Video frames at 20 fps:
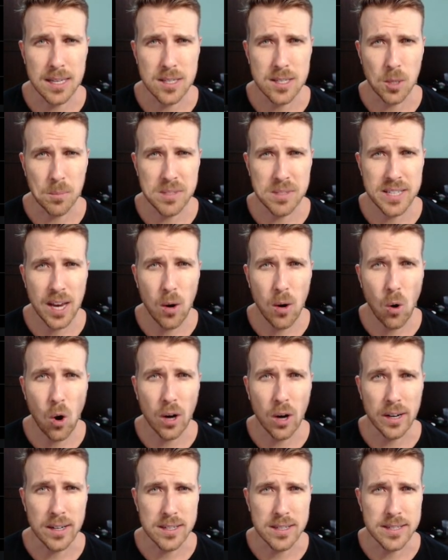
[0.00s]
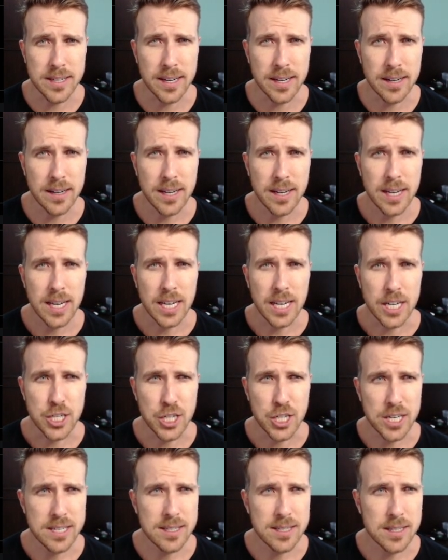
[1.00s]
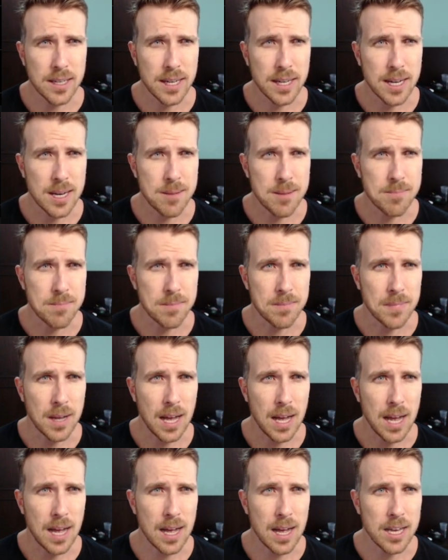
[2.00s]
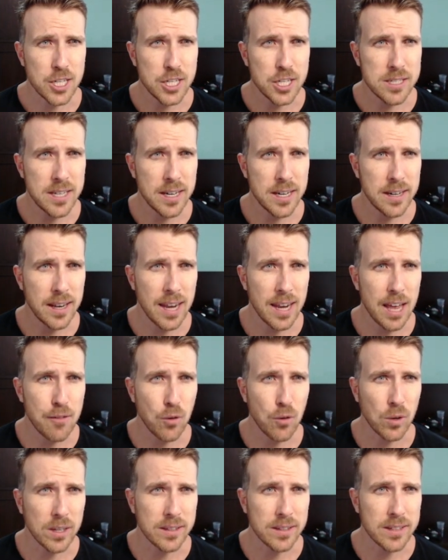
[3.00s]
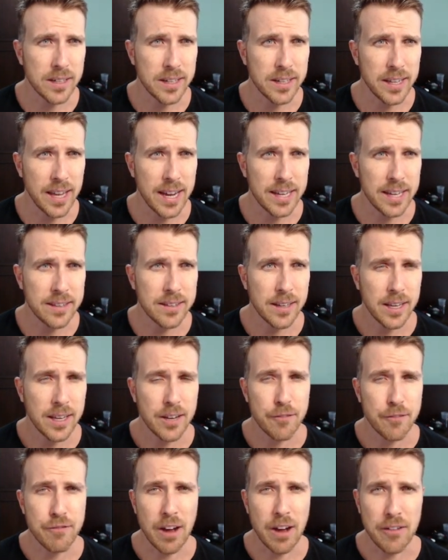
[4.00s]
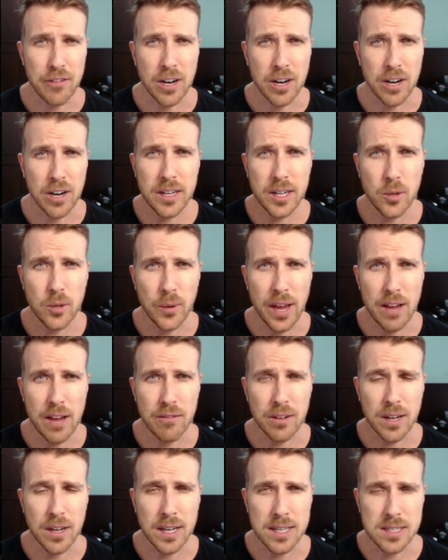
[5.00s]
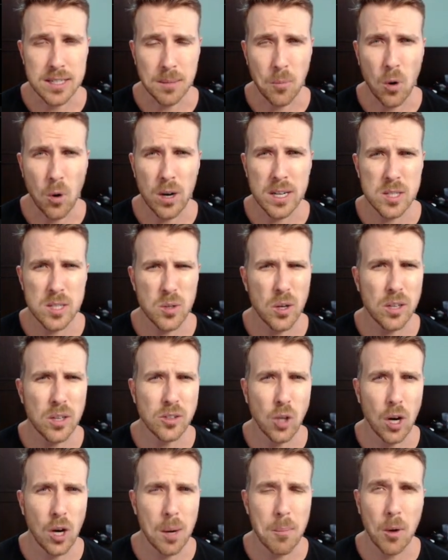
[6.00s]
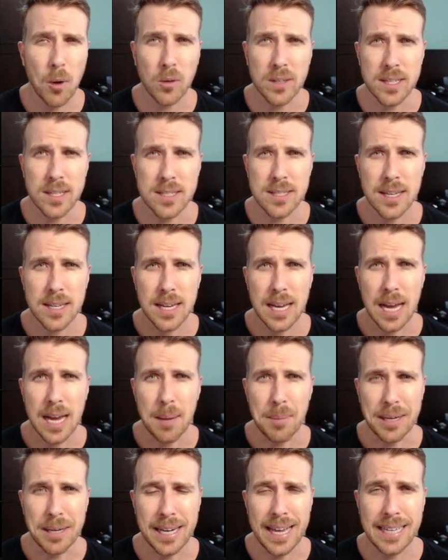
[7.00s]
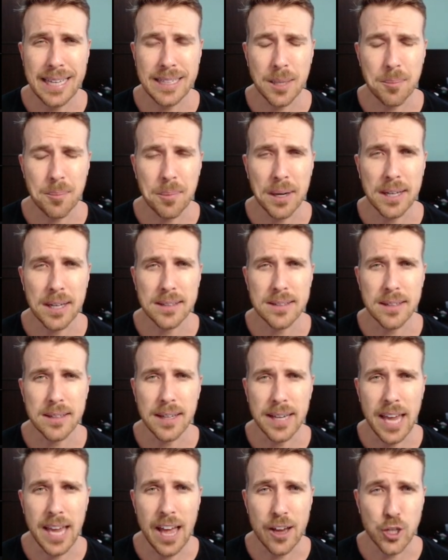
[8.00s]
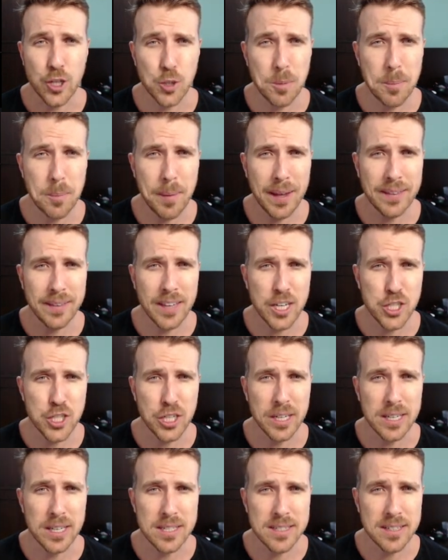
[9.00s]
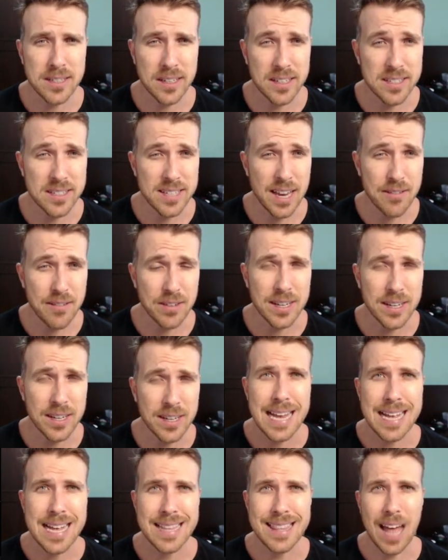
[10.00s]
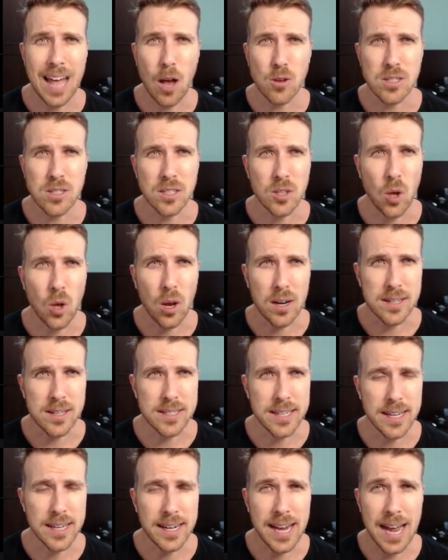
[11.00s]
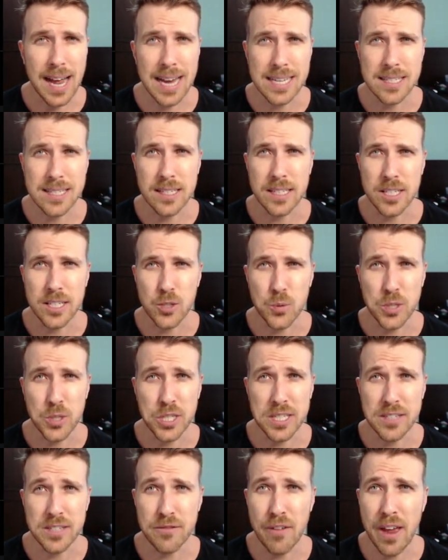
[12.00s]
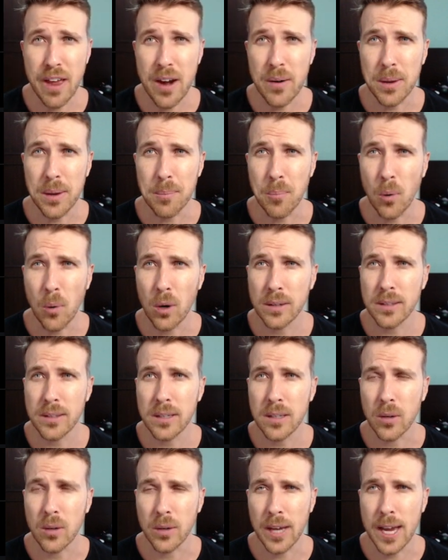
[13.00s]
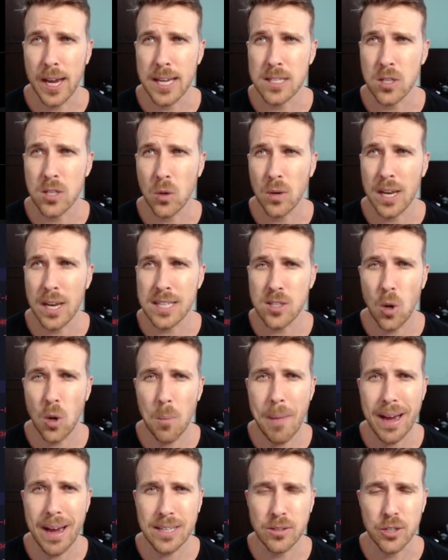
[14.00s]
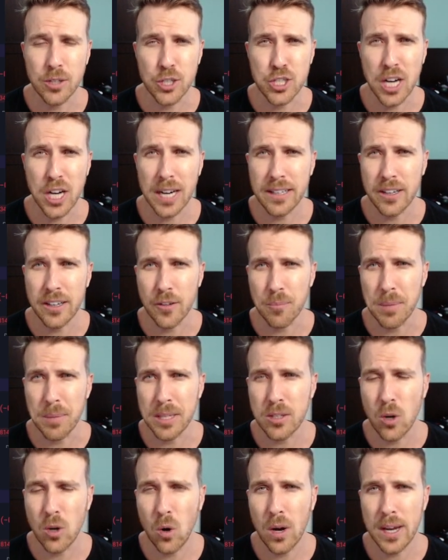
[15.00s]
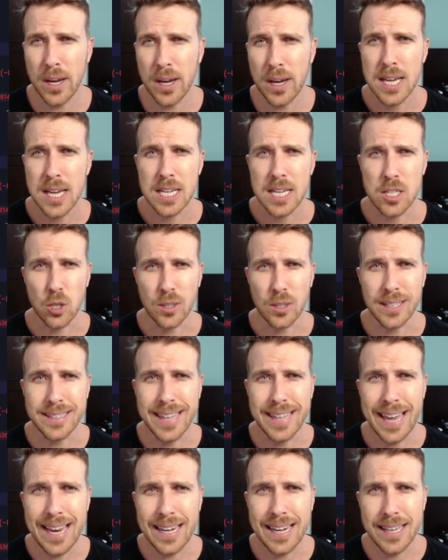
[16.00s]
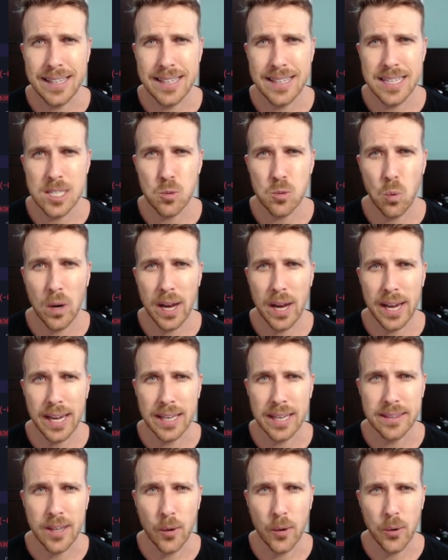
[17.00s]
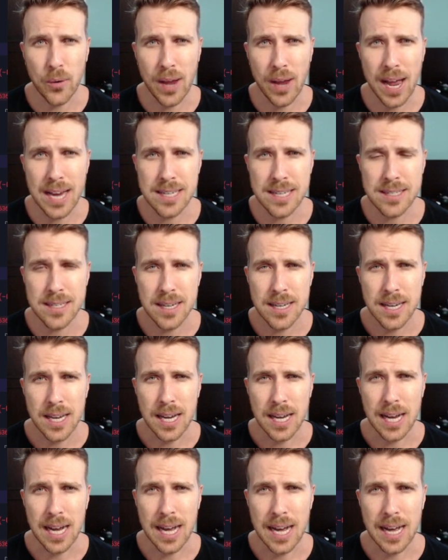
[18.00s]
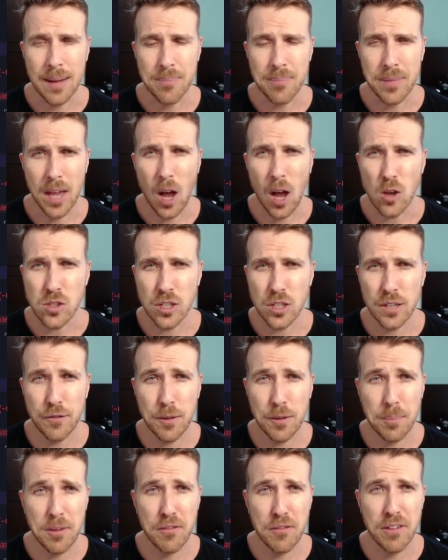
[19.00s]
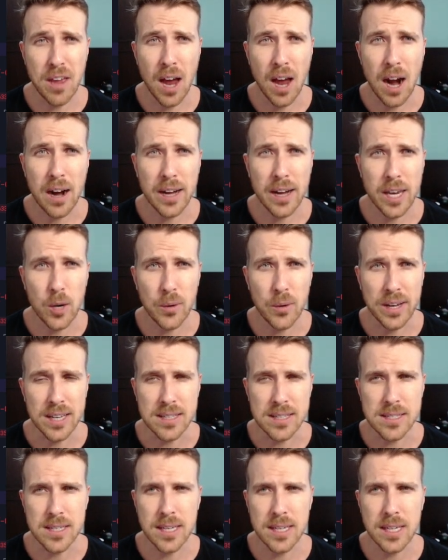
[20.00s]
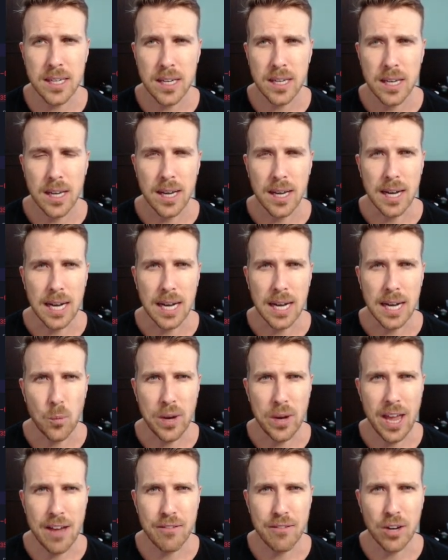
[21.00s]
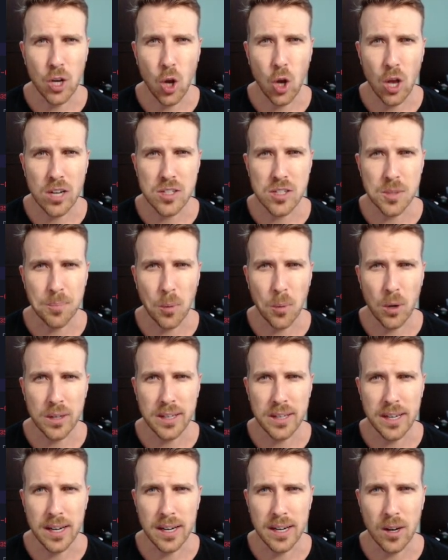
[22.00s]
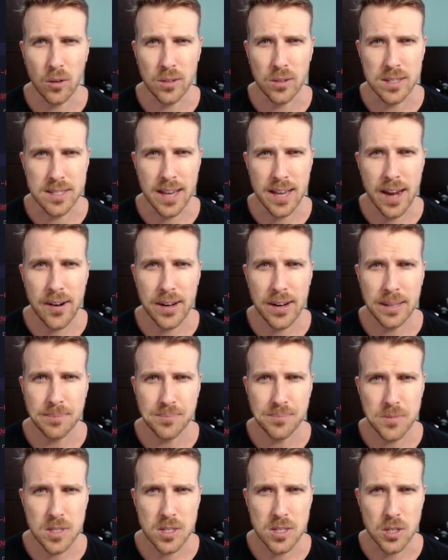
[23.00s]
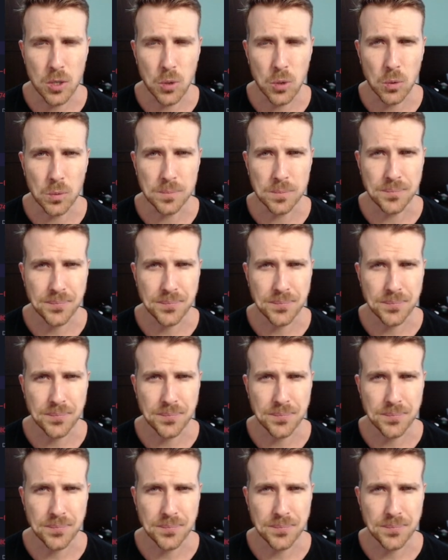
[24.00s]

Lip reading: sell orders here. Just here the level at the 38,500. We have some orders. We're going to talk about this a bit later, but yeah, you should be paying attention to this $37,000 here, guys, which is very important. Okay, so let's go back to the chart here of Bitcoin. So the daily, this is what I can tell you guys. Also the VPVR here, you can see we have a lot of support here around this area. So